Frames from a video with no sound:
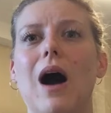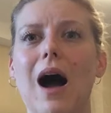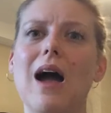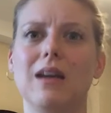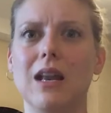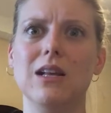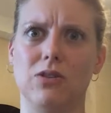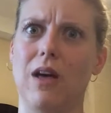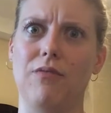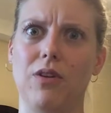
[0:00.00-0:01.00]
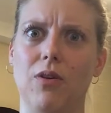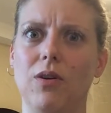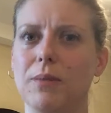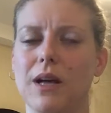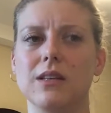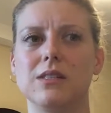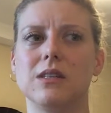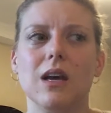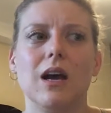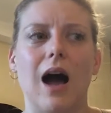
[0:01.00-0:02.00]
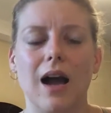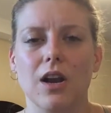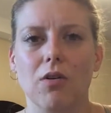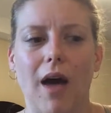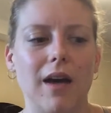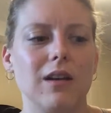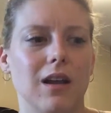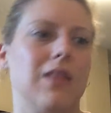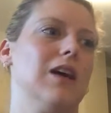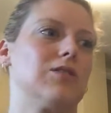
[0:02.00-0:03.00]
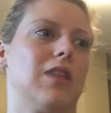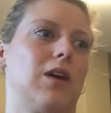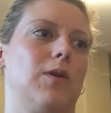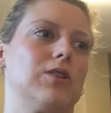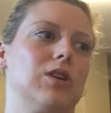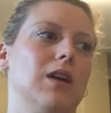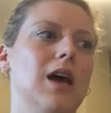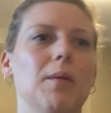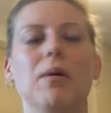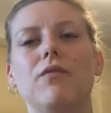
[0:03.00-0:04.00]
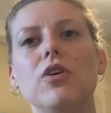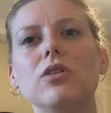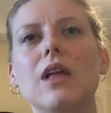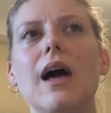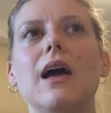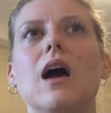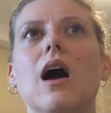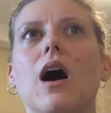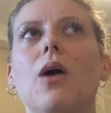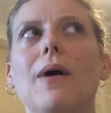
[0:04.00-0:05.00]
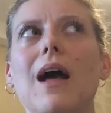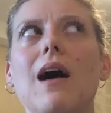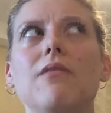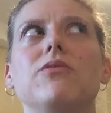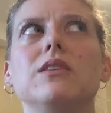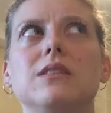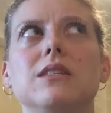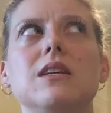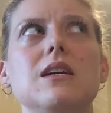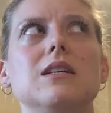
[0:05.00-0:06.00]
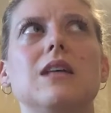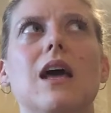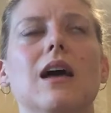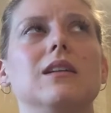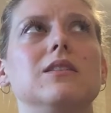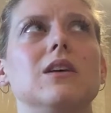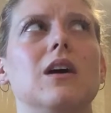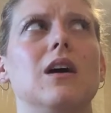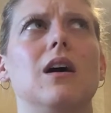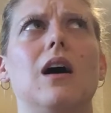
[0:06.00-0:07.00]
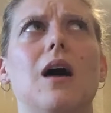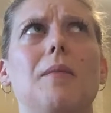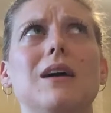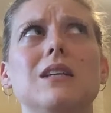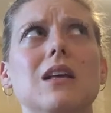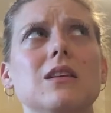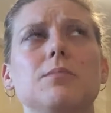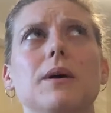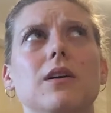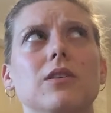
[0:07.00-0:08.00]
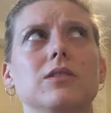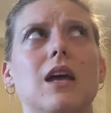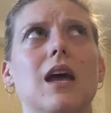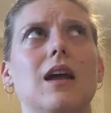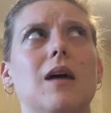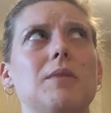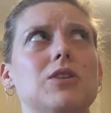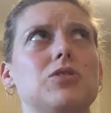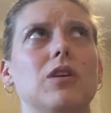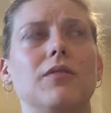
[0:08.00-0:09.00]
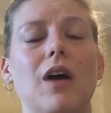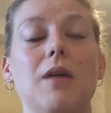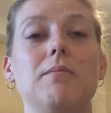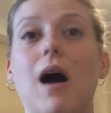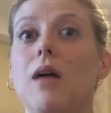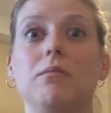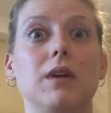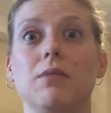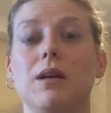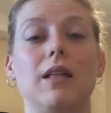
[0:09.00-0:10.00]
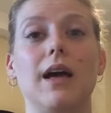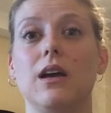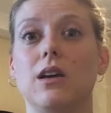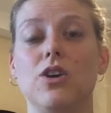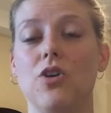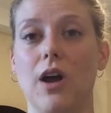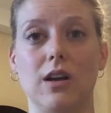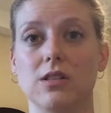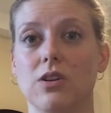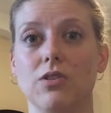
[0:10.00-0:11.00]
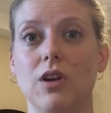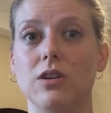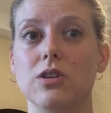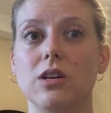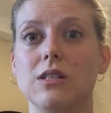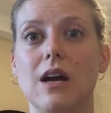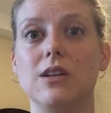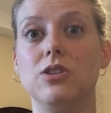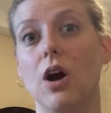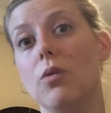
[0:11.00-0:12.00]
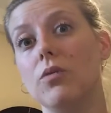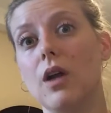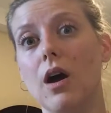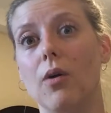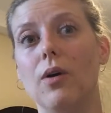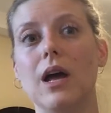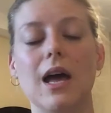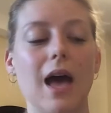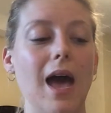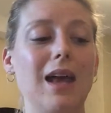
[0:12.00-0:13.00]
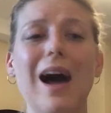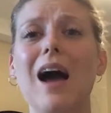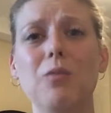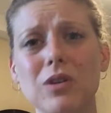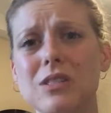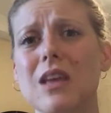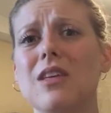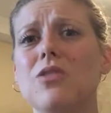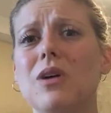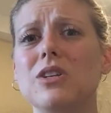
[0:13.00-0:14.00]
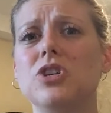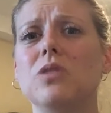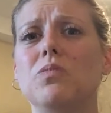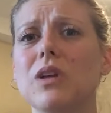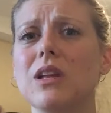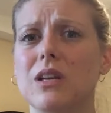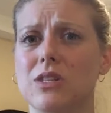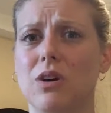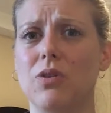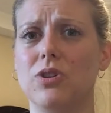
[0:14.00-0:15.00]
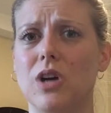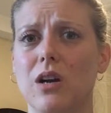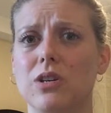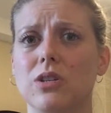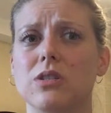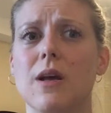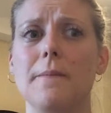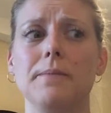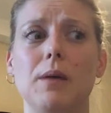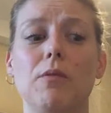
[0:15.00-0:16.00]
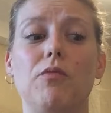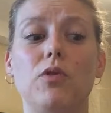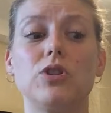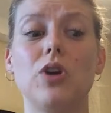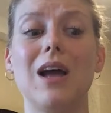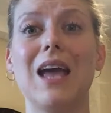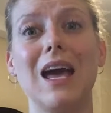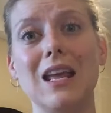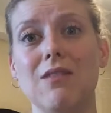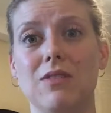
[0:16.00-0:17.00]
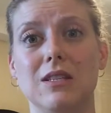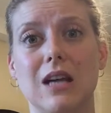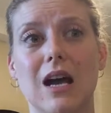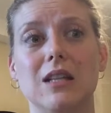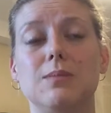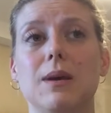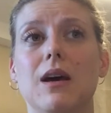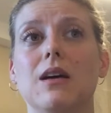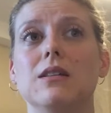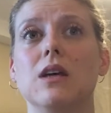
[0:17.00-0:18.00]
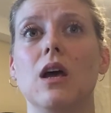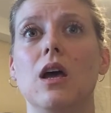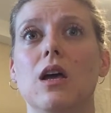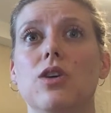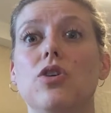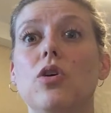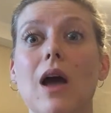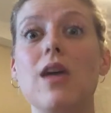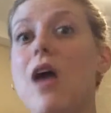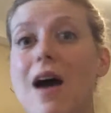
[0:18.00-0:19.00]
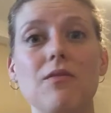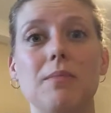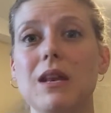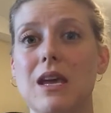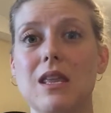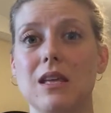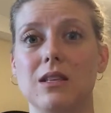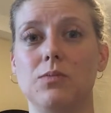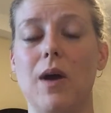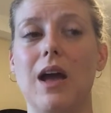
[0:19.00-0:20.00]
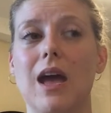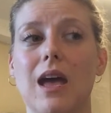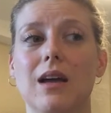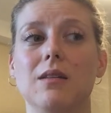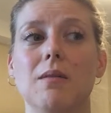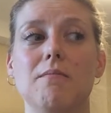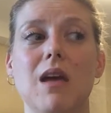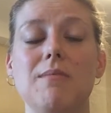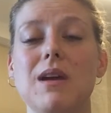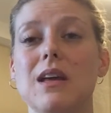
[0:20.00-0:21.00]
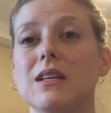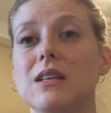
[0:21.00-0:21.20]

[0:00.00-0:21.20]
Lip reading: I can answer that for you, because I know the answer to that question. But if you're like, oh, I have this disease and I take these pills, and I'm not sure if I'm going to be like, you got to consult your doctor, because I don't know. And I will say that you guys should really consult your doctors before trying any of these diets, because, you haven't been eating this way, and maybe it